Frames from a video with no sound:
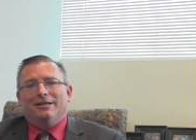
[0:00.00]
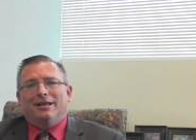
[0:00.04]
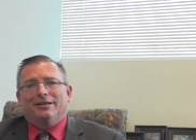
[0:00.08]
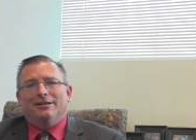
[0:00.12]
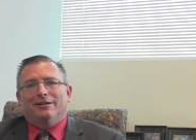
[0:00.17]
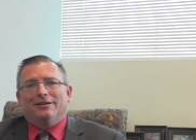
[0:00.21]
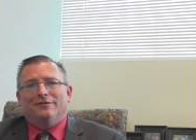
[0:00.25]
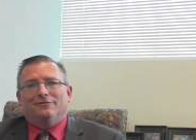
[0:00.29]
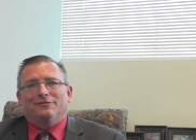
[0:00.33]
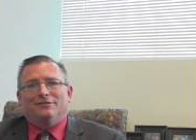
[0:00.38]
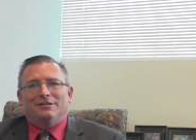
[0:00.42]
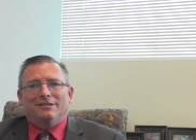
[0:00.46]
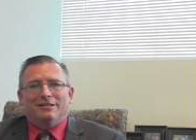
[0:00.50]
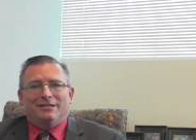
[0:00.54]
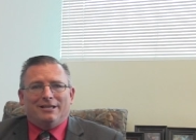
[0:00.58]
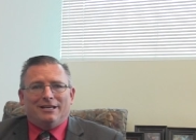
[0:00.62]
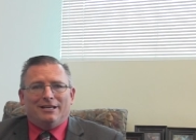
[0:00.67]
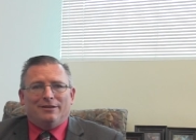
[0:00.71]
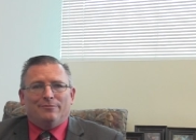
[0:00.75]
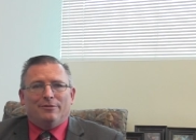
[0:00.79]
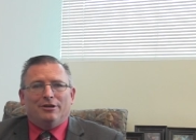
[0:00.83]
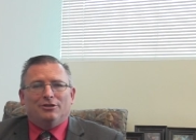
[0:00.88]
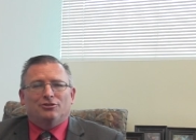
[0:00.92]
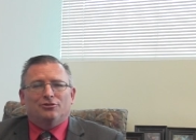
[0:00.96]
get enough to
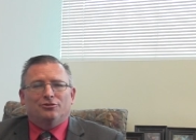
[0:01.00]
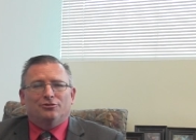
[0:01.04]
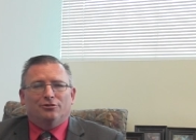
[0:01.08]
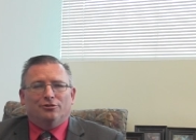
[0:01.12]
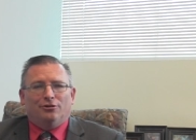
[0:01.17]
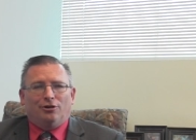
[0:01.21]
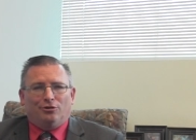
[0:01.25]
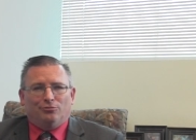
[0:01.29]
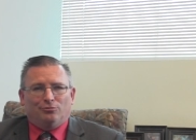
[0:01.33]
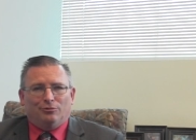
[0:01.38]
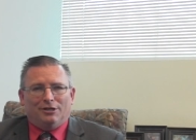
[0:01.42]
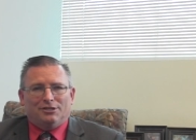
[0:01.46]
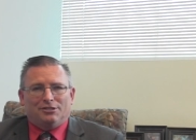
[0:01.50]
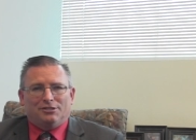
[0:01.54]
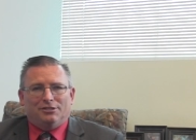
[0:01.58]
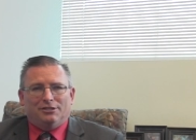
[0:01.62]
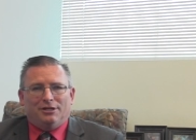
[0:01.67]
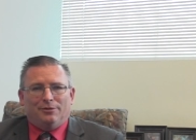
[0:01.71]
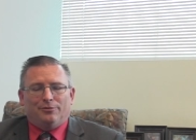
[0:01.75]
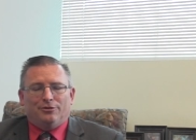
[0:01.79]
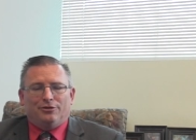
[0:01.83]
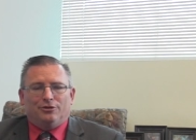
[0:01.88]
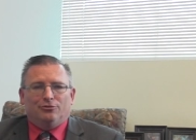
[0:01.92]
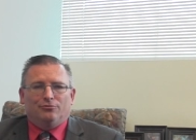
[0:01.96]
eat, make sure you're all rested
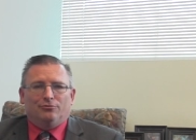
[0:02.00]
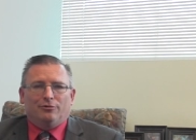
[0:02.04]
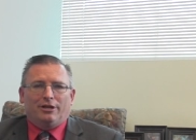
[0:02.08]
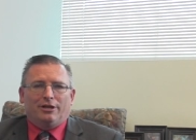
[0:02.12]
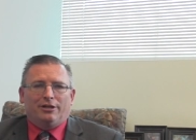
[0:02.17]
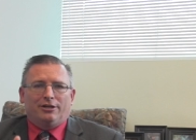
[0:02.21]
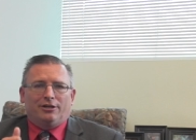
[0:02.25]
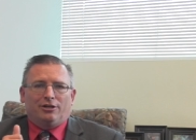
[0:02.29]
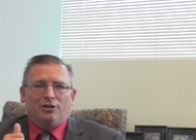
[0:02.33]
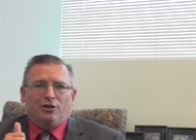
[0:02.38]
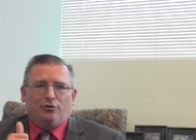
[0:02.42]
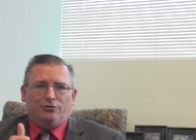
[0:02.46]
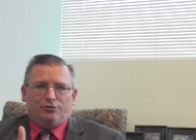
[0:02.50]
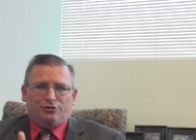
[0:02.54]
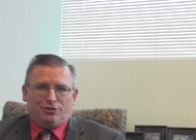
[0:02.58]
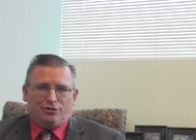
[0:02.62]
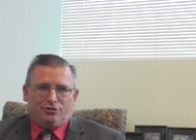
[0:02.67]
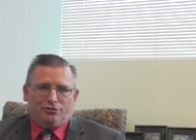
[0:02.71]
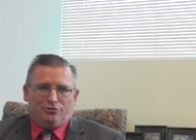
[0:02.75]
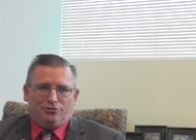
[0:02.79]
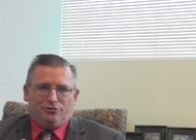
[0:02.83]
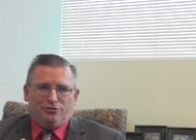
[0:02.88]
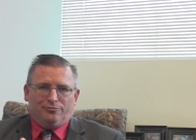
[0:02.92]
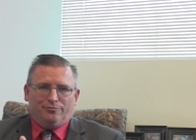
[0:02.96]
up and you're ready to go so
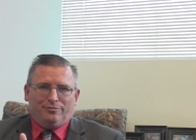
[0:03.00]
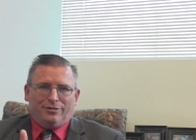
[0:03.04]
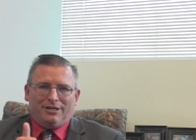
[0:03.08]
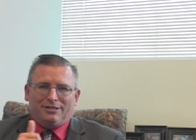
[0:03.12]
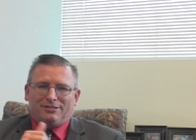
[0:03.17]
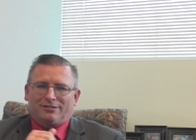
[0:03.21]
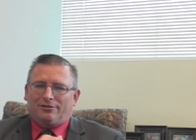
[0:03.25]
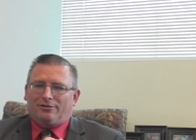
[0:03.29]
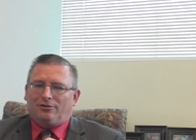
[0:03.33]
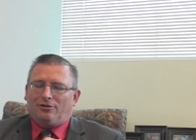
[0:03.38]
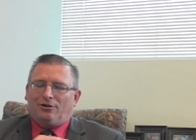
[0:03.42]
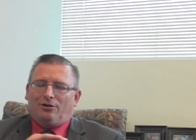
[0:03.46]
you do the best on